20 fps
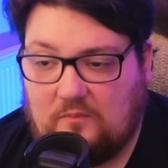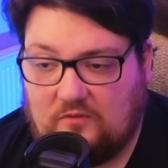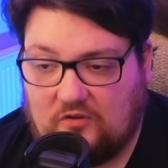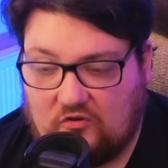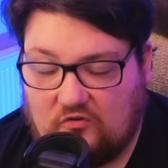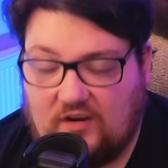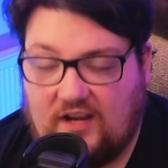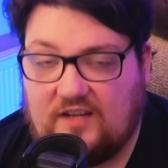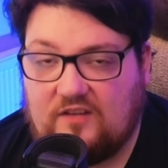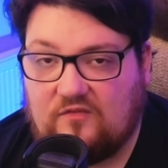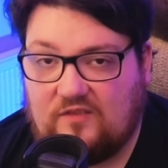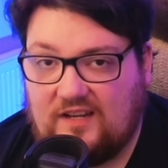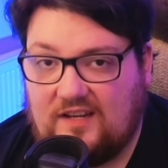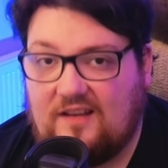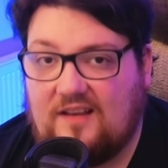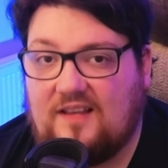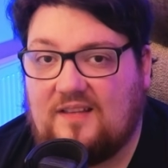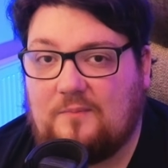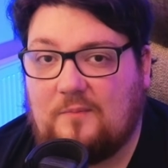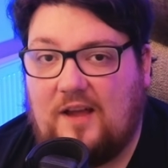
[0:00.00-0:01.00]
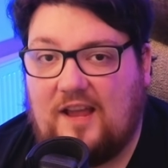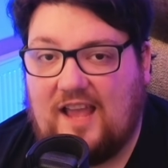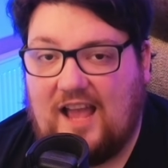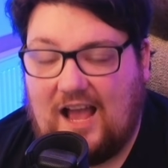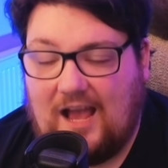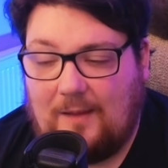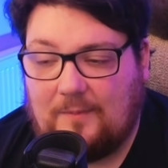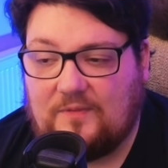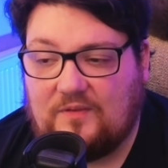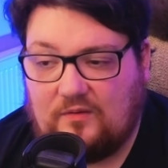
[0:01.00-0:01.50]
Create an Arena is my
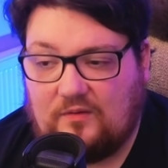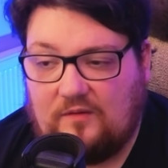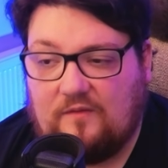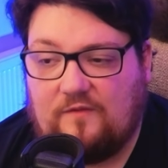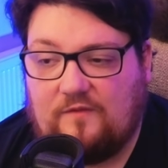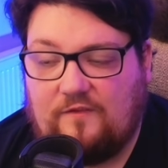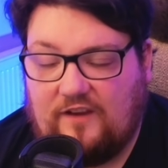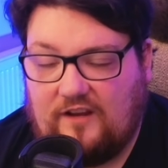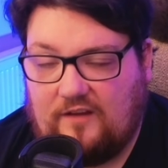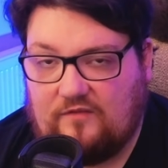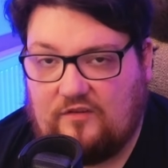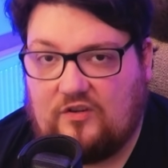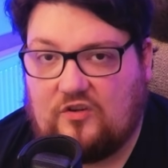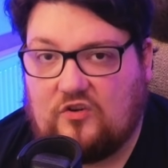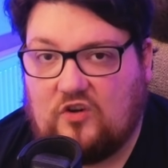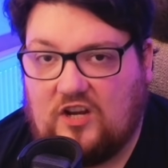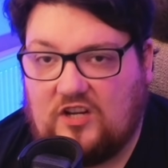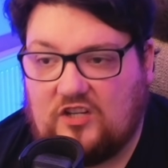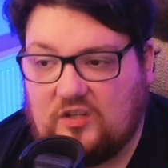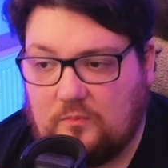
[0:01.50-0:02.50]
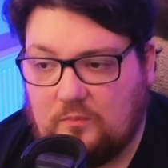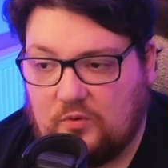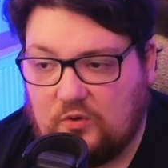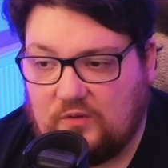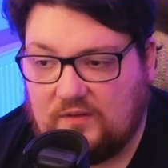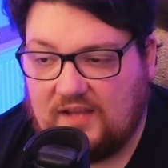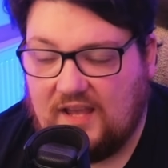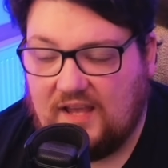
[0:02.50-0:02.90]
absolute favorite creation mode.